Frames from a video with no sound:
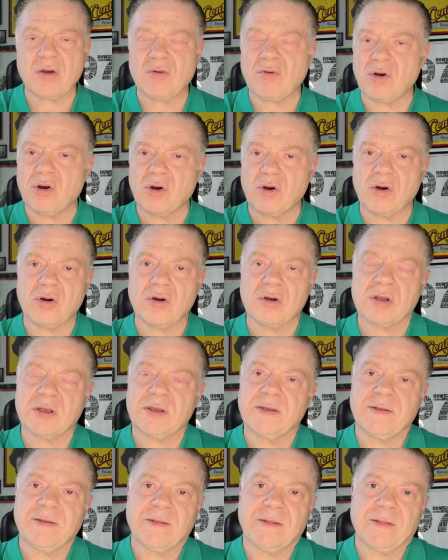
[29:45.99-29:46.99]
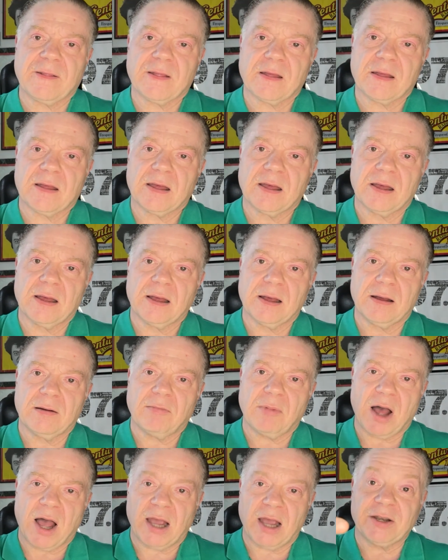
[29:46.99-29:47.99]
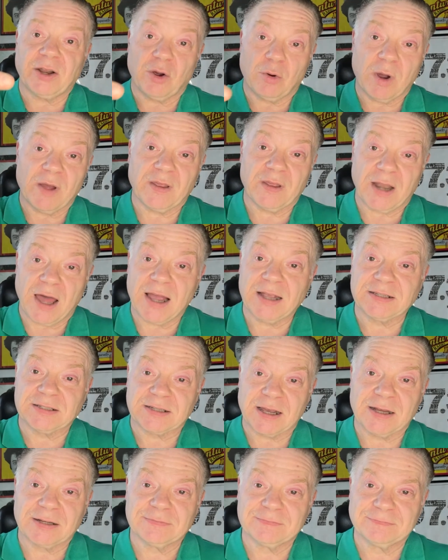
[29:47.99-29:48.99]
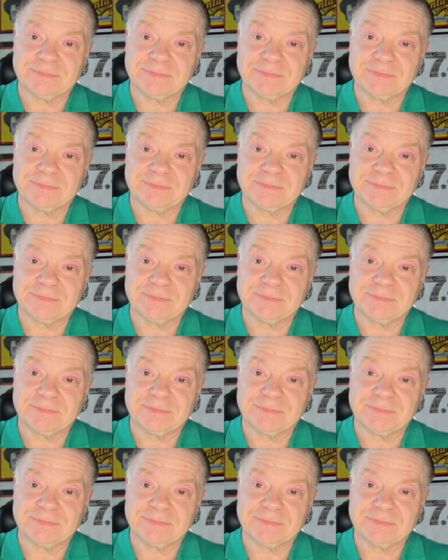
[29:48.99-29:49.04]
or I know where the lines are,